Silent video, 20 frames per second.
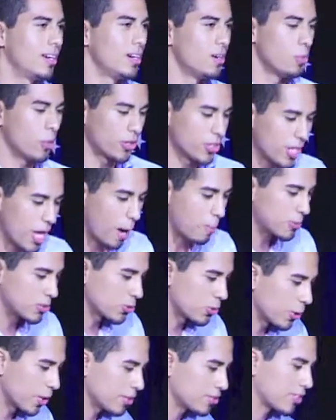One of the
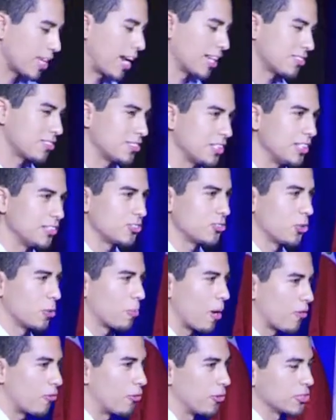opportunities that I seized during
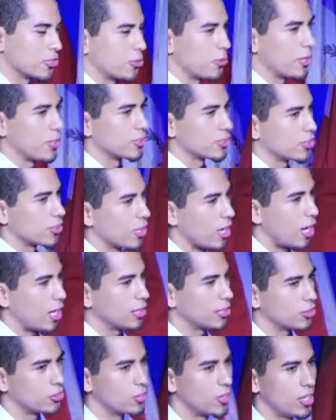my first 3 years in
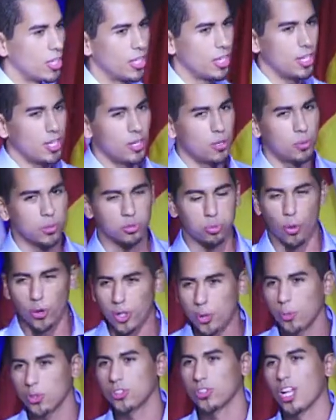college was
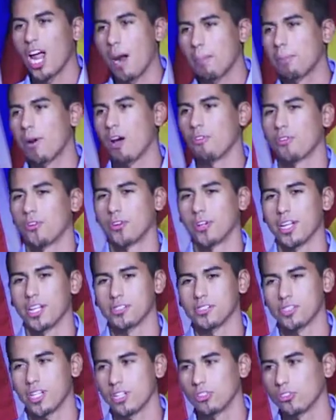working with a nonprofit
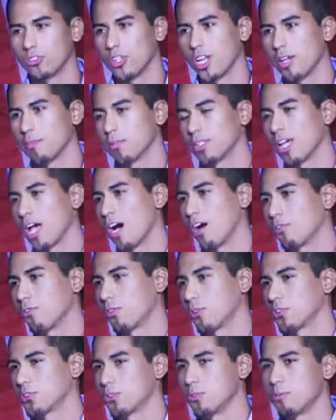organization named the
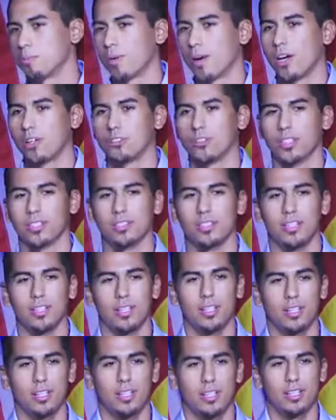California School Project.
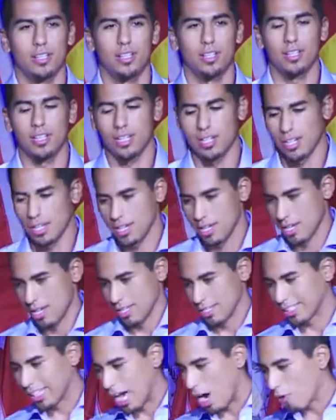
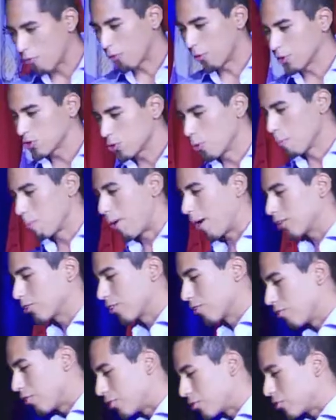The California School Project
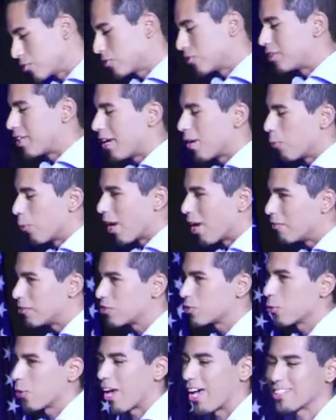envisions a day when every
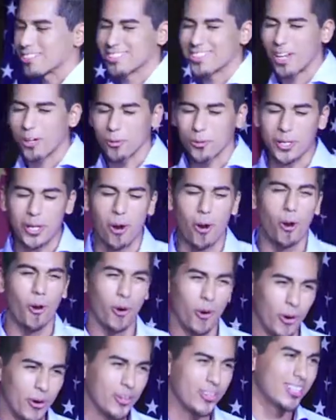student has not only
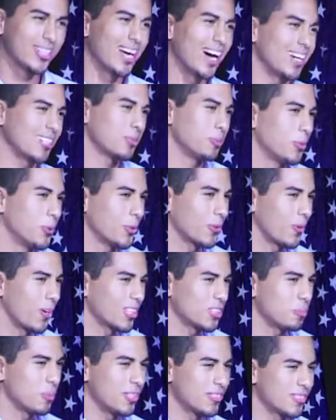heard the gospel of
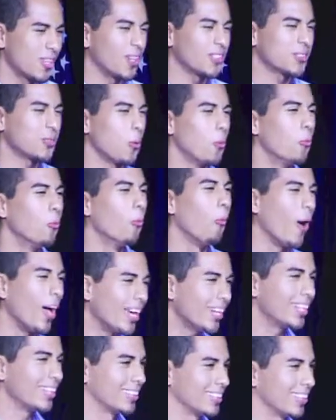Christ, but is also
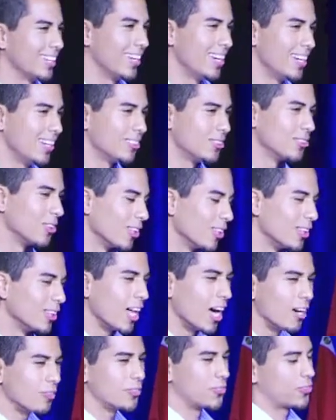awakened to the
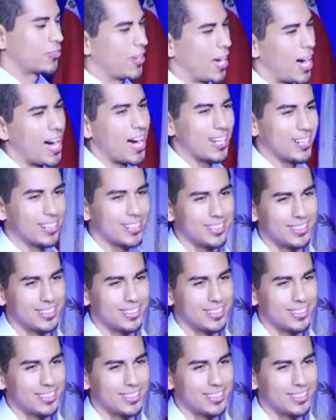love of God.